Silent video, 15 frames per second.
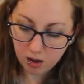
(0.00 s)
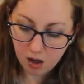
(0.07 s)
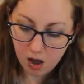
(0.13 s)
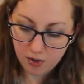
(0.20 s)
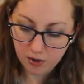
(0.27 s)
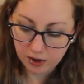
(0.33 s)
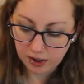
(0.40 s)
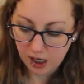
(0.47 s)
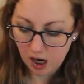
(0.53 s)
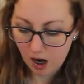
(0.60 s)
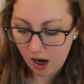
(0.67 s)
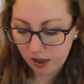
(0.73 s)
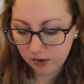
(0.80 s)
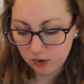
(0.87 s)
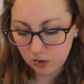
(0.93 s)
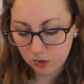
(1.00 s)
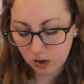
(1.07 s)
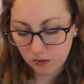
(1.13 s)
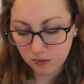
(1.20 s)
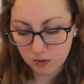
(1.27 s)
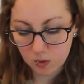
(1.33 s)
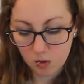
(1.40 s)
And then yeah, I do
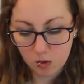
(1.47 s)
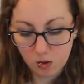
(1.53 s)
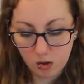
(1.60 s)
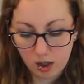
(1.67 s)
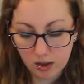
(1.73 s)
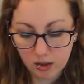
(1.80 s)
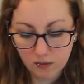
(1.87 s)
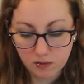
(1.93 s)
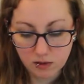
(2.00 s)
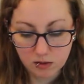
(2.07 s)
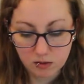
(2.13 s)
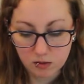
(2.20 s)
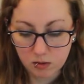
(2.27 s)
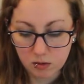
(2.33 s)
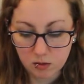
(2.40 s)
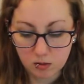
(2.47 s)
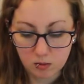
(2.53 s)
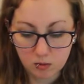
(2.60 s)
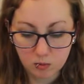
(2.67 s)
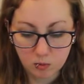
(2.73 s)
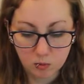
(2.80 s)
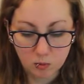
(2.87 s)
love Skull. I love his
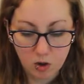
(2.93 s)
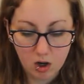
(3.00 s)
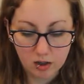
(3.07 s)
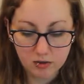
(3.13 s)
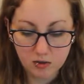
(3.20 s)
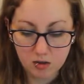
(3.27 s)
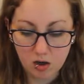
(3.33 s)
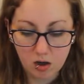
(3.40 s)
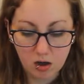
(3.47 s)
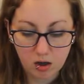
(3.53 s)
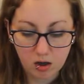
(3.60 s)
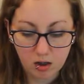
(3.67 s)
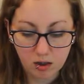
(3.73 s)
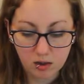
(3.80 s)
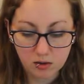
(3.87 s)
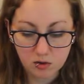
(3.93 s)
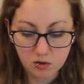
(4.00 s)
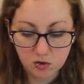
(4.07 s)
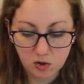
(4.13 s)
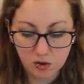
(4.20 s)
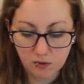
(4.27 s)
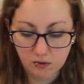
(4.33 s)
little rock star
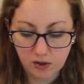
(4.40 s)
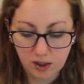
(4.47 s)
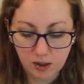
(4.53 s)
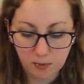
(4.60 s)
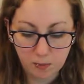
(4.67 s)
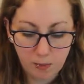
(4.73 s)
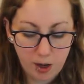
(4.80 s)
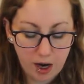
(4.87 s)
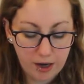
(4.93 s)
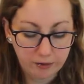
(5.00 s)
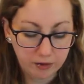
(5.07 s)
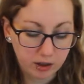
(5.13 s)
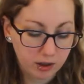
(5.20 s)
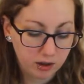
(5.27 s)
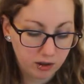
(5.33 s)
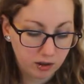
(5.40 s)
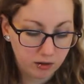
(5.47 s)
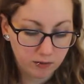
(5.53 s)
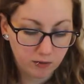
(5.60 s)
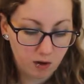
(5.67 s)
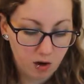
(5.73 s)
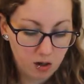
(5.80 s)
surfing pirate
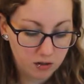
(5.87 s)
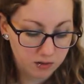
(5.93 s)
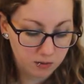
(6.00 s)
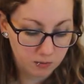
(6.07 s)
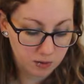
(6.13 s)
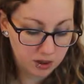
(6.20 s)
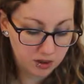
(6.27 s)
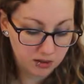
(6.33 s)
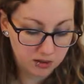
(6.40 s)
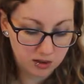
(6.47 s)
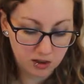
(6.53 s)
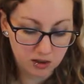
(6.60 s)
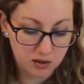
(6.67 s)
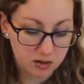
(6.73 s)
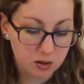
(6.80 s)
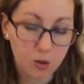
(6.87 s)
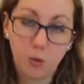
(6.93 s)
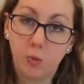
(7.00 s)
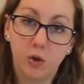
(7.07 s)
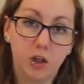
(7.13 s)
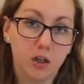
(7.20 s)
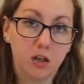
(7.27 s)
of awesomeness. That is
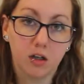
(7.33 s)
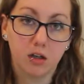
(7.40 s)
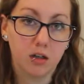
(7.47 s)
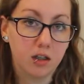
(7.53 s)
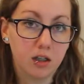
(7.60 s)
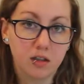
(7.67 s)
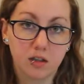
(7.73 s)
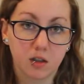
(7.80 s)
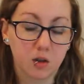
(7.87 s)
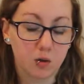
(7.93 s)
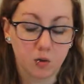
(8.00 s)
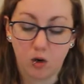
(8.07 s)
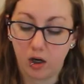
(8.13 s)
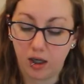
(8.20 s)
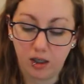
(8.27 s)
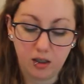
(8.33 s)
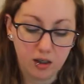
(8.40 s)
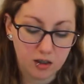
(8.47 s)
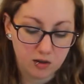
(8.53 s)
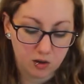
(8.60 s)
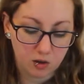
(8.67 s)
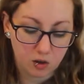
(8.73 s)
so weird. It's a
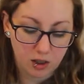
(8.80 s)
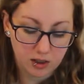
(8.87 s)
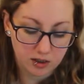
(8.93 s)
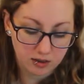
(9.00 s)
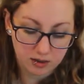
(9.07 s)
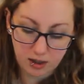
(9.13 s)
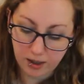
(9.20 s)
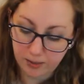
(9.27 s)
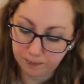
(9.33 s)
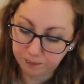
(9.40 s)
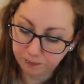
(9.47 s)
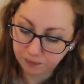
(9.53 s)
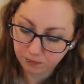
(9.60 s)
great design.